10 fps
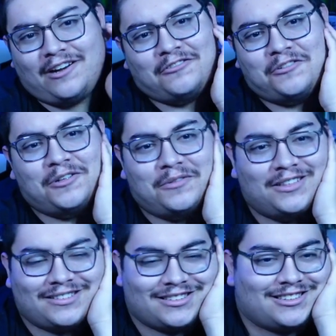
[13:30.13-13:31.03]
I don't know what it
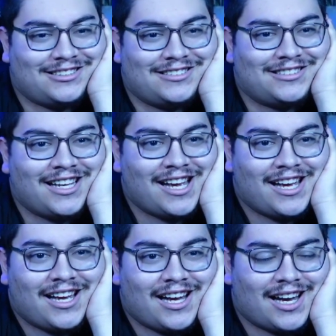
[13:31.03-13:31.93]
was, I just,
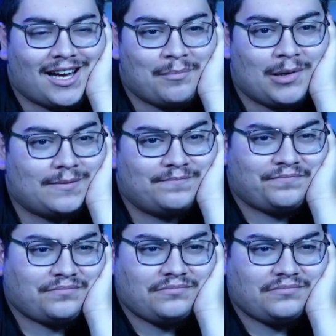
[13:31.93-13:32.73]
uh, but,